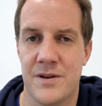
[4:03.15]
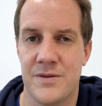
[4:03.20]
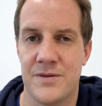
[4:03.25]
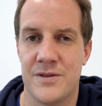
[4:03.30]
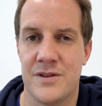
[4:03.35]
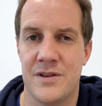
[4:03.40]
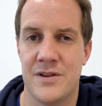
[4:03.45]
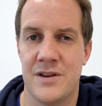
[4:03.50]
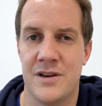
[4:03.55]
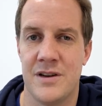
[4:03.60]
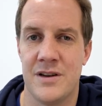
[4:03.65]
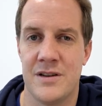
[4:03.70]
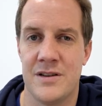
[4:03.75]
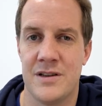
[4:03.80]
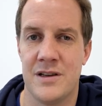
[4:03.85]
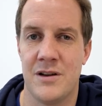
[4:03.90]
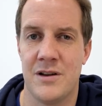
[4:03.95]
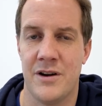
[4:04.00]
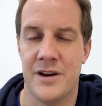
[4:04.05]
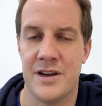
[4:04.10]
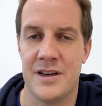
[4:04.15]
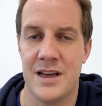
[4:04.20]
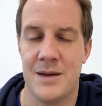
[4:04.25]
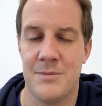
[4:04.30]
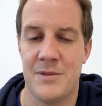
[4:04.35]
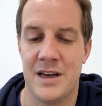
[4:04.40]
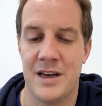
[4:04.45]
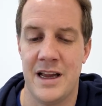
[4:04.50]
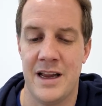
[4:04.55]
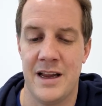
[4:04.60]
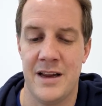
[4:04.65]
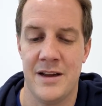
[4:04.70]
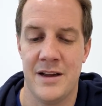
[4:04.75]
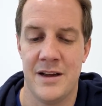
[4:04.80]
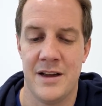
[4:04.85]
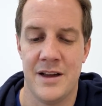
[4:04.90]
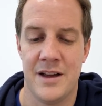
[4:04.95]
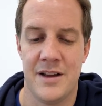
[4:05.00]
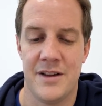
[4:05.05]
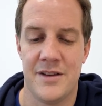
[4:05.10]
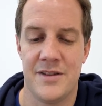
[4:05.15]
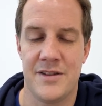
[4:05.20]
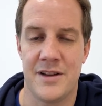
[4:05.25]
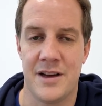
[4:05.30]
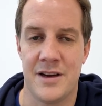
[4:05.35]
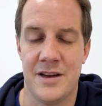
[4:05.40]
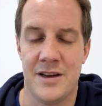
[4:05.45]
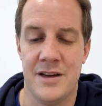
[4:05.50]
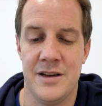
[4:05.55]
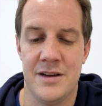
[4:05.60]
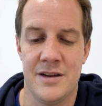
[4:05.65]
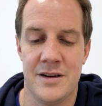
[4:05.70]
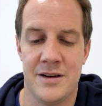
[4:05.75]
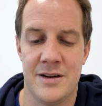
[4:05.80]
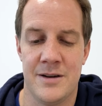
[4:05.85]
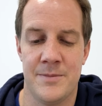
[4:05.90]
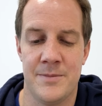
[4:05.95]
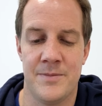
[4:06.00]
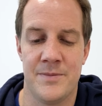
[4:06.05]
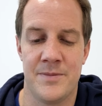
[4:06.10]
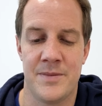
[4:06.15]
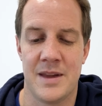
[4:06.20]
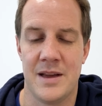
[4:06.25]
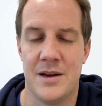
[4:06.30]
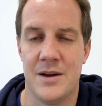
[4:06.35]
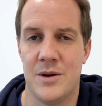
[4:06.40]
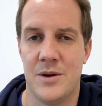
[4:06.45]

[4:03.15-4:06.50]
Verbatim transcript: of the Deloitte M&A study, um,